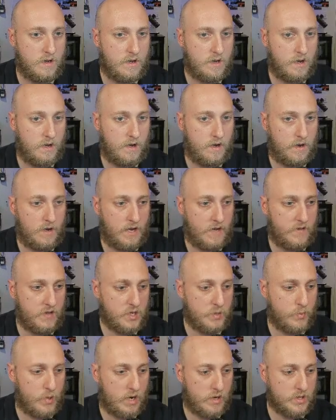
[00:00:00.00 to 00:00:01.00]
And this
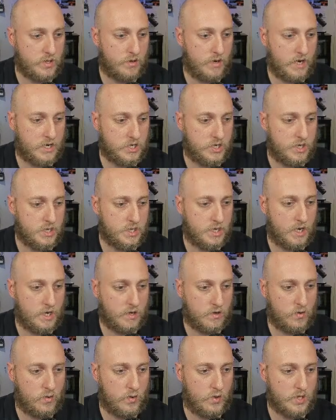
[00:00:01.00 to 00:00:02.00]
browser actually is kind of
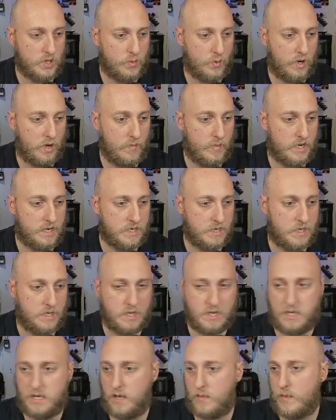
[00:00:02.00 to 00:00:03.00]
cool as well because it's the
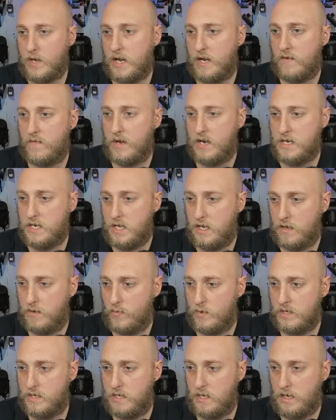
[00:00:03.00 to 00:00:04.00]
same kind of idea
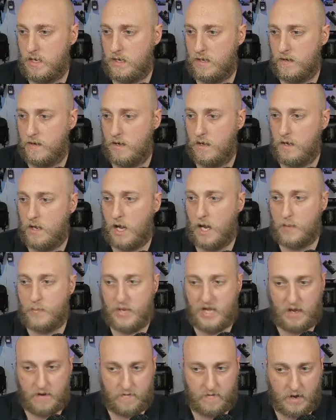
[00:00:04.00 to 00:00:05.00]
with the
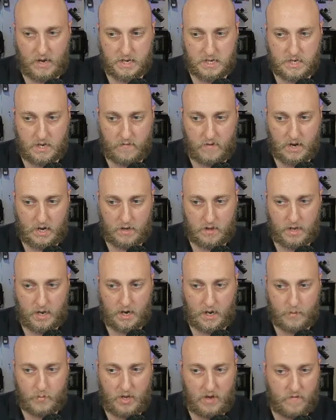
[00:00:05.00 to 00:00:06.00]
IPFS. I've added that
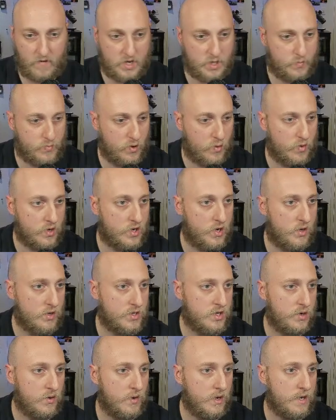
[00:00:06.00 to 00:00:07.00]
IPFS protocol
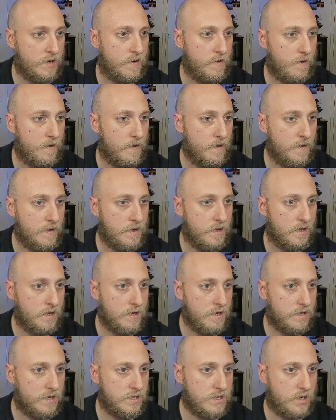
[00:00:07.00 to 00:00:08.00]
to it.
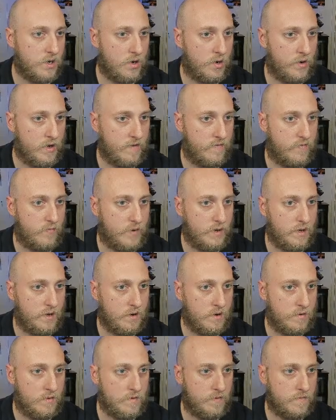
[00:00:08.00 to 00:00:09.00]
So if we,
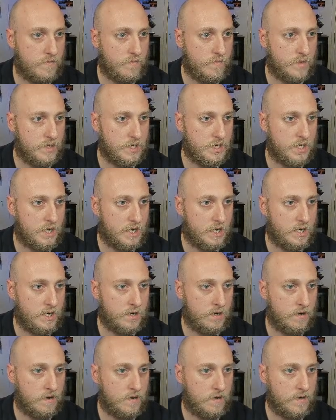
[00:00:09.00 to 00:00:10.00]
oh, 1 second
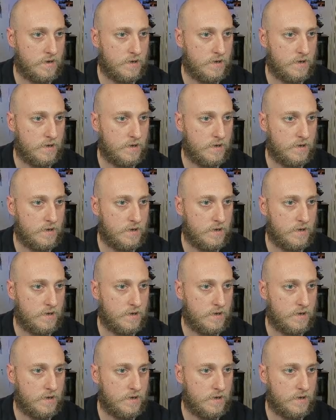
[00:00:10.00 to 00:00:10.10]
here.